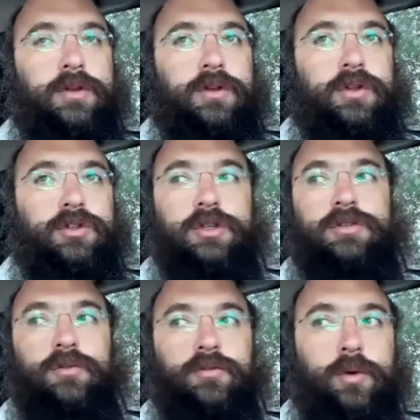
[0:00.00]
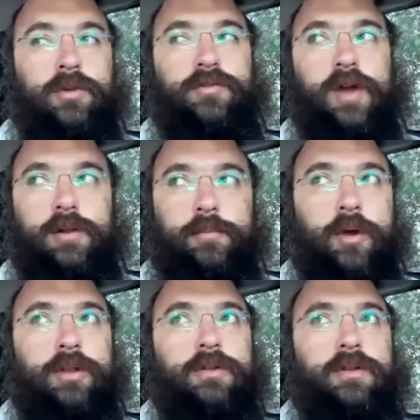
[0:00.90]
Just one final
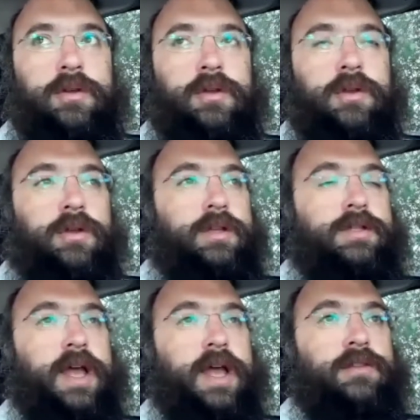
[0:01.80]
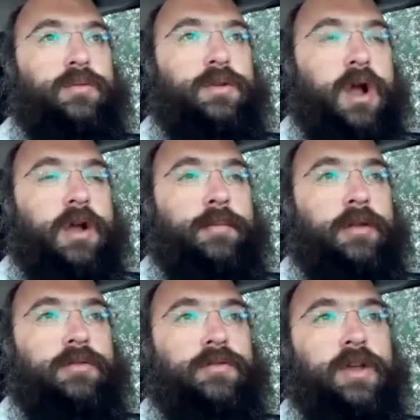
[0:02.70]
point is that we talk about
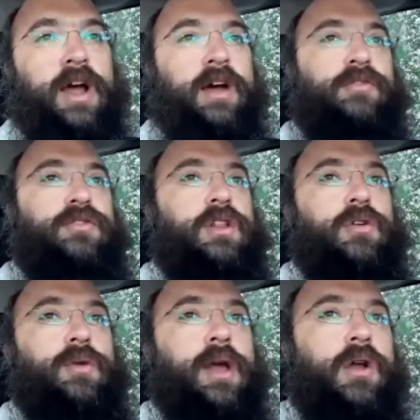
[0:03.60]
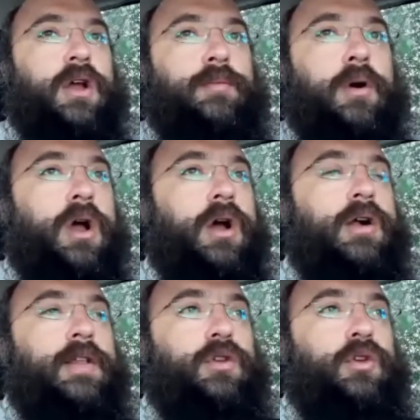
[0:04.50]
v'ahavta l'recha kamocha,
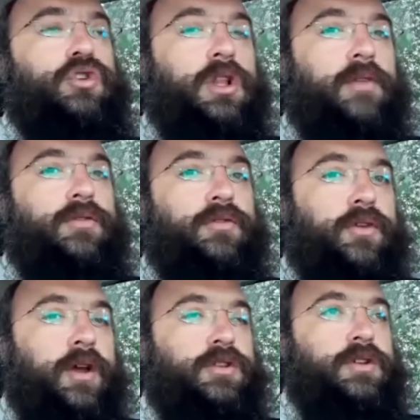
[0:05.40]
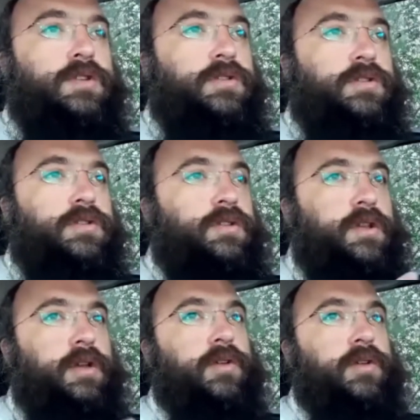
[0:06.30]
you should love your friend just as yourself.